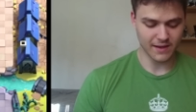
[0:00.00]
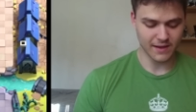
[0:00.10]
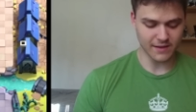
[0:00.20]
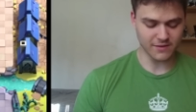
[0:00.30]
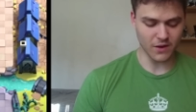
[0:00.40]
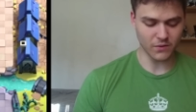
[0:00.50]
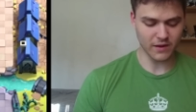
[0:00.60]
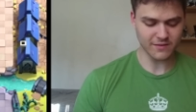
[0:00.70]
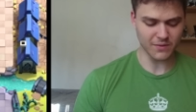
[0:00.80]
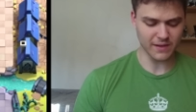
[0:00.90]
It's
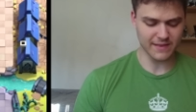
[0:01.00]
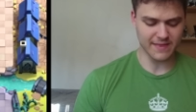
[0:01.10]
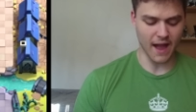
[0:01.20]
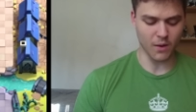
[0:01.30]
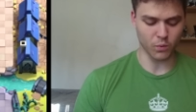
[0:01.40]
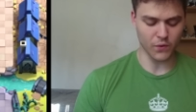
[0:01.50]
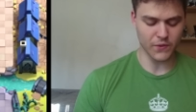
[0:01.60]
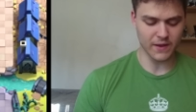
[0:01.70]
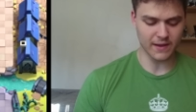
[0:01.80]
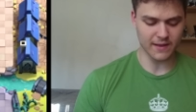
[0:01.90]
not really that worth
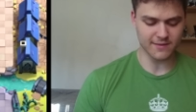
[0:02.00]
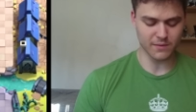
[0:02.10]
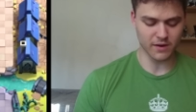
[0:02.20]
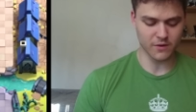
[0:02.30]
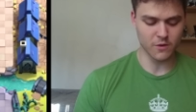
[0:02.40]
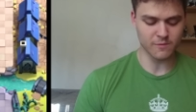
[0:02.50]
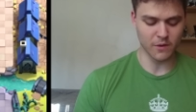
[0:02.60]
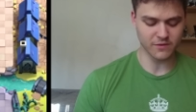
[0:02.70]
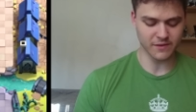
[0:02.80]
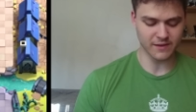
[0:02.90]
it against the recruits
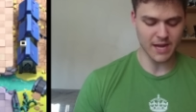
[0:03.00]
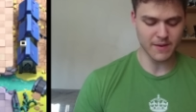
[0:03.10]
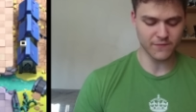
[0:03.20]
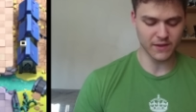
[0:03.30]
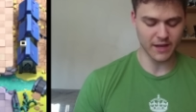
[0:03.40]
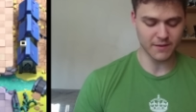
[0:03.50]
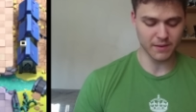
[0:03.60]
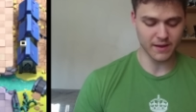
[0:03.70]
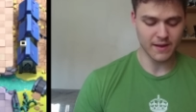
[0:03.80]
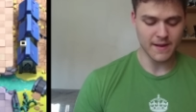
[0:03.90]
most of the time, I feel like,
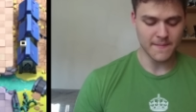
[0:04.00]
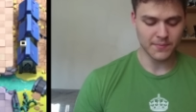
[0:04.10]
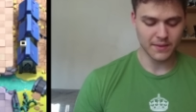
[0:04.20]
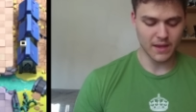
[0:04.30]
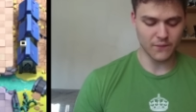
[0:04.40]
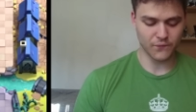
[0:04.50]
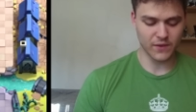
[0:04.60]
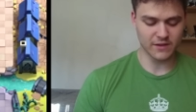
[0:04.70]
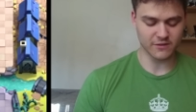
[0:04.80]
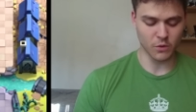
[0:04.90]
but if
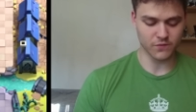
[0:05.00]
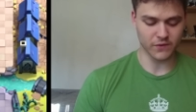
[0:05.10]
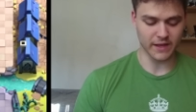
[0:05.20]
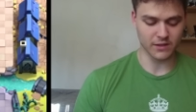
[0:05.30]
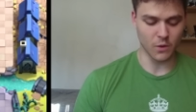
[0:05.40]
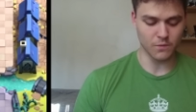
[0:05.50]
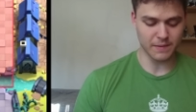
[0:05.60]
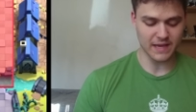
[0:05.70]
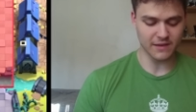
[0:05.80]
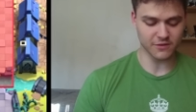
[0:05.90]
he just goes for like lone piggies or